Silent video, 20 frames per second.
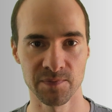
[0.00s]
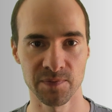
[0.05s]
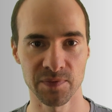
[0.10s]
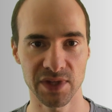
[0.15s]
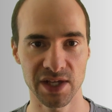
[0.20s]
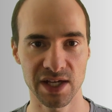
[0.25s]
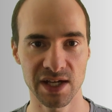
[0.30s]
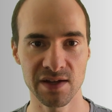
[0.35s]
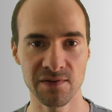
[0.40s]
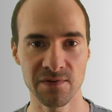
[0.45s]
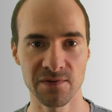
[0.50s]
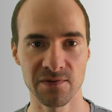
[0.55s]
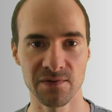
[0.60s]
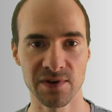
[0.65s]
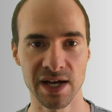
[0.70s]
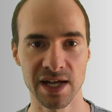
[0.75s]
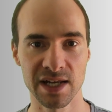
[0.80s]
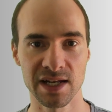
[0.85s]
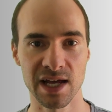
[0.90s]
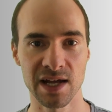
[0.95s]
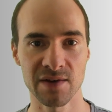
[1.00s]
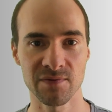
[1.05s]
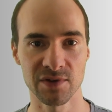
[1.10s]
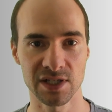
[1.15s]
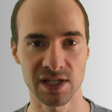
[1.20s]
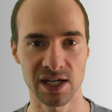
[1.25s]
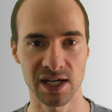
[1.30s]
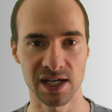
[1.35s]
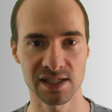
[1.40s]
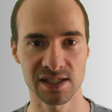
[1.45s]
If then
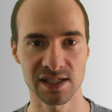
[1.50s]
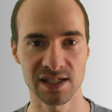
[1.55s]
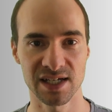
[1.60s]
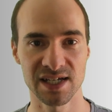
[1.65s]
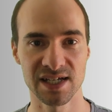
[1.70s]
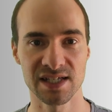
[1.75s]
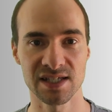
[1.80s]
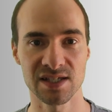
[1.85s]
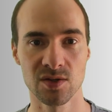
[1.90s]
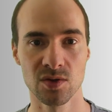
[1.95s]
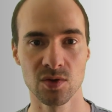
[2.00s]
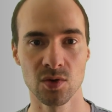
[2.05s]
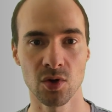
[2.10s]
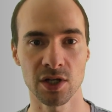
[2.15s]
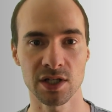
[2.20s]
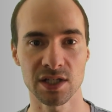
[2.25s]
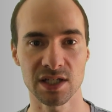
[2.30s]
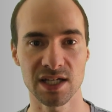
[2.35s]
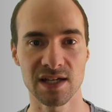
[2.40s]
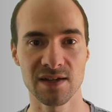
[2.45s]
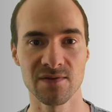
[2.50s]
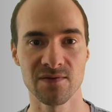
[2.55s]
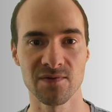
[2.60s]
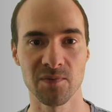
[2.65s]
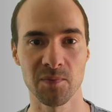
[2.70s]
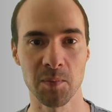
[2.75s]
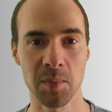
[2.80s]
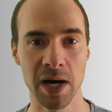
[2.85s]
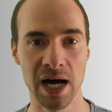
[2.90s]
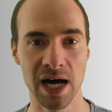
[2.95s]
advertising is not even
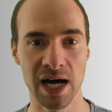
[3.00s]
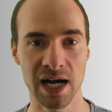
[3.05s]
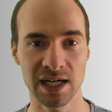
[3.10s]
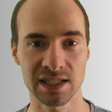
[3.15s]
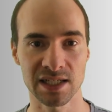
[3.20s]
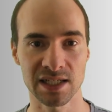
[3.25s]
marked